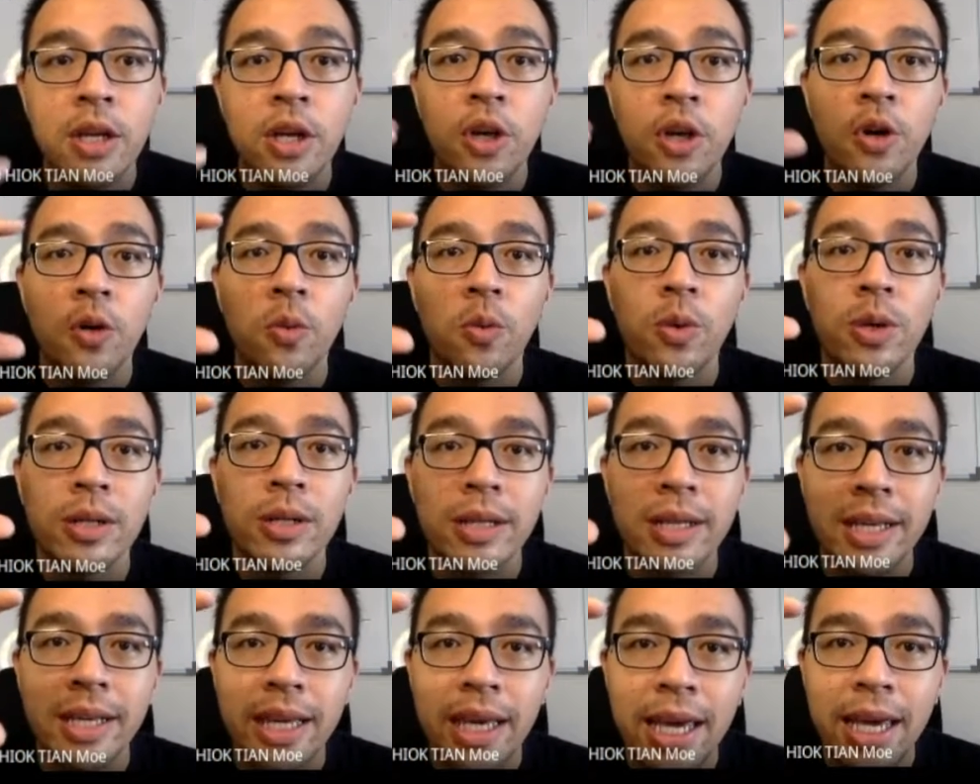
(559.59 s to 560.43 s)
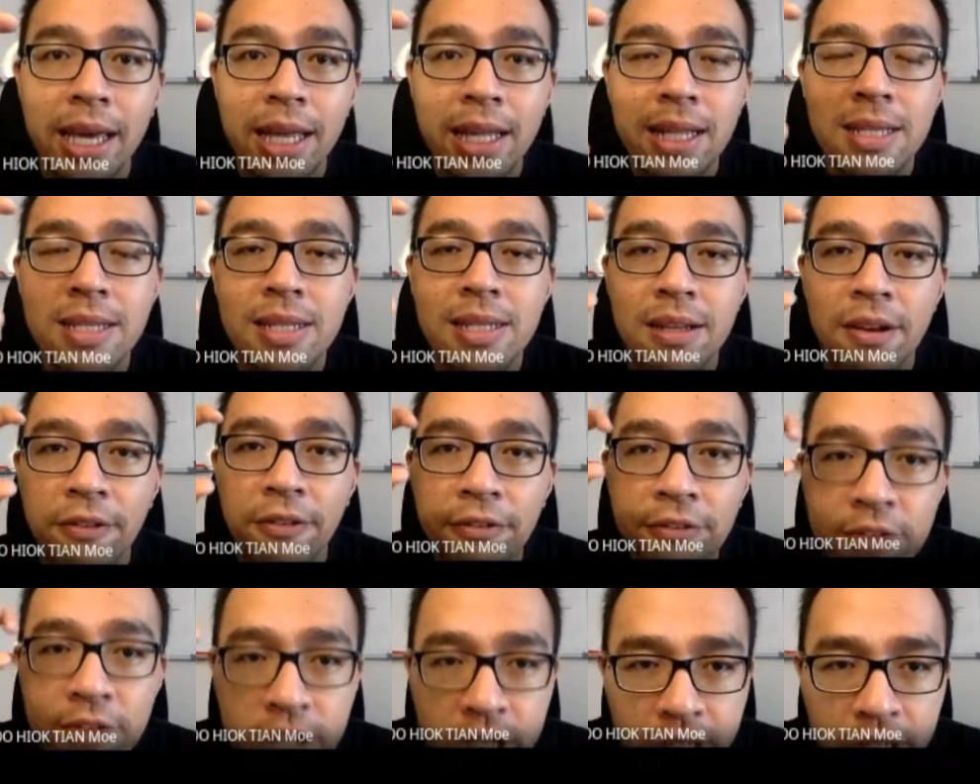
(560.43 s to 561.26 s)
will gain
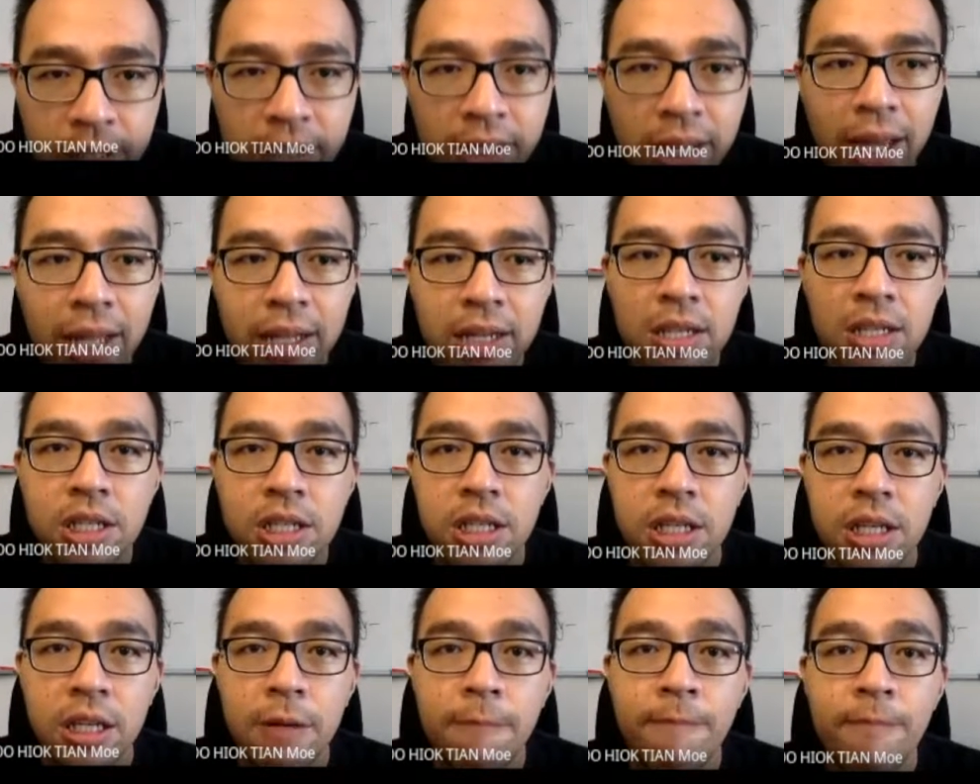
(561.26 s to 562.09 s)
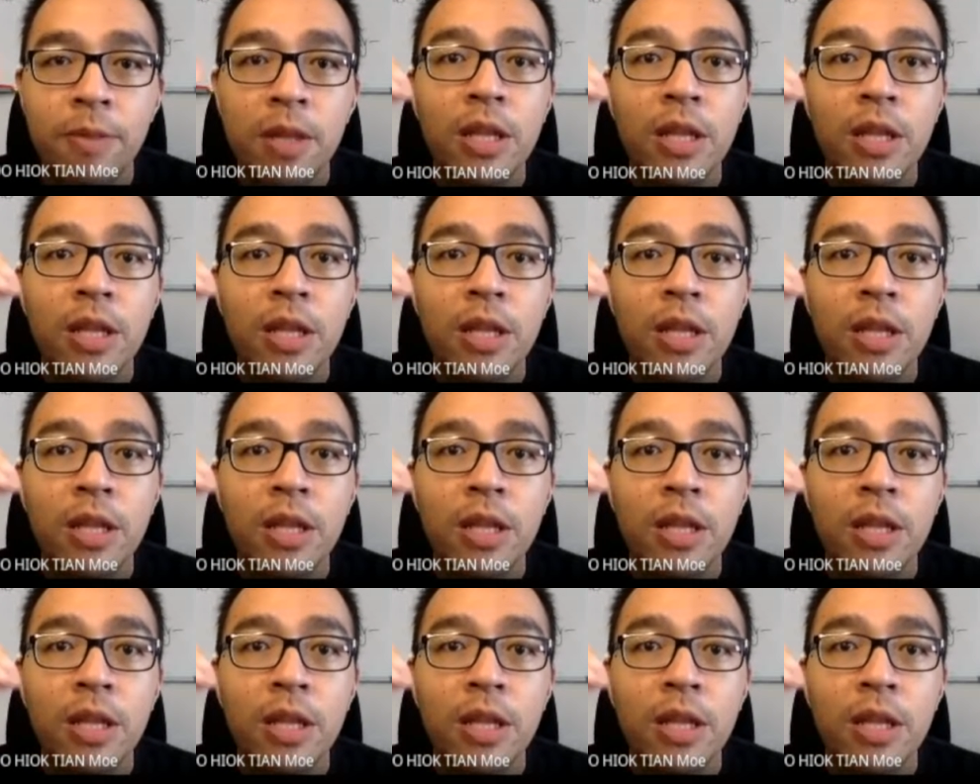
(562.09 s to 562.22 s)
sufficient energy